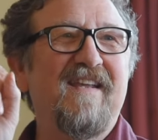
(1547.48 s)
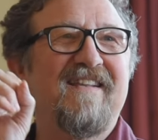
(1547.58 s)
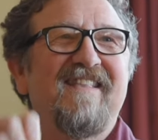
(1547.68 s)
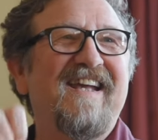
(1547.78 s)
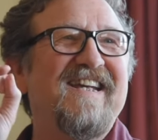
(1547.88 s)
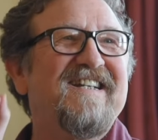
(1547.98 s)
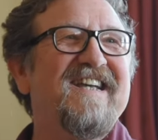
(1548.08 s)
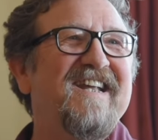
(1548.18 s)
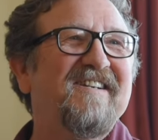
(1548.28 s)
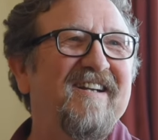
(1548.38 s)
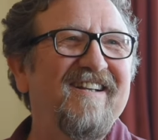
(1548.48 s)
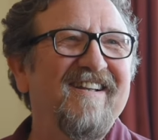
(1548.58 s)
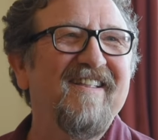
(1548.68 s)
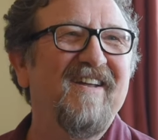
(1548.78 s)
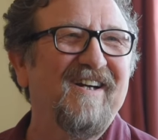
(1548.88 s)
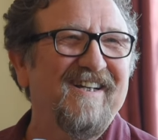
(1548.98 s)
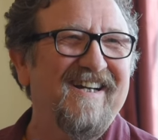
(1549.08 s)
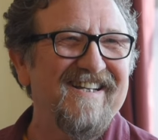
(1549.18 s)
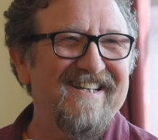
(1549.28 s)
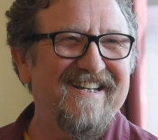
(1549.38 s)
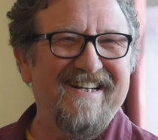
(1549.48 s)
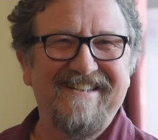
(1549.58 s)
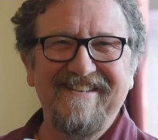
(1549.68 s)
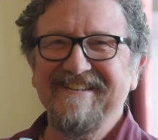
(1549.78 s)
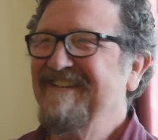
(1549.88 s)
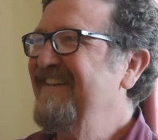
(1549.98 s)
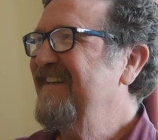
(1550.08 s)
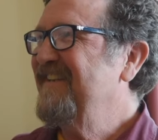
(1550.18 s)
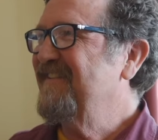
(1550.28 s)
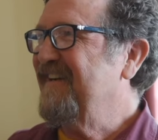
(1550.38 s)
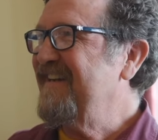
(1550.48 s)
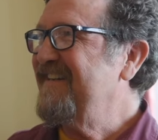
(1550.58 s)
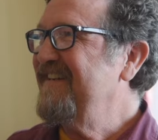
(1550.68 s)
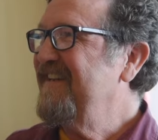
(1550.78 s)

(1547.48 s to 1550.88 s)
they can eat, they're going to eat, right?